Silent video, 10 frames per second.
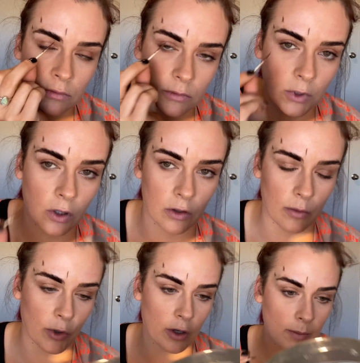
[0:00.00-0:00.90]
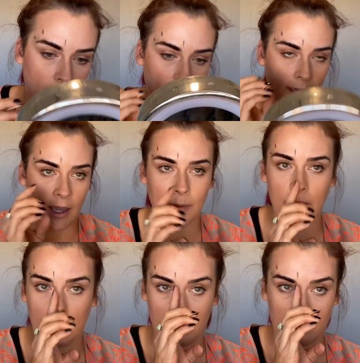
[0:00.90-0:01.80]
along the bottom, and I
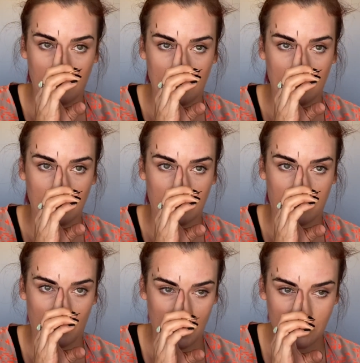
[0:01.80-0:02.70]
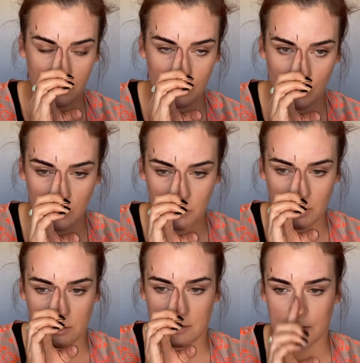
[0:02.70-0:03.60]
keep the front free for the moment
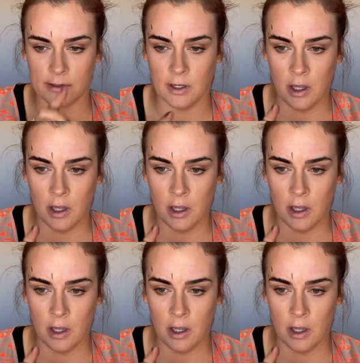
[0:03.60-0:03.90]
because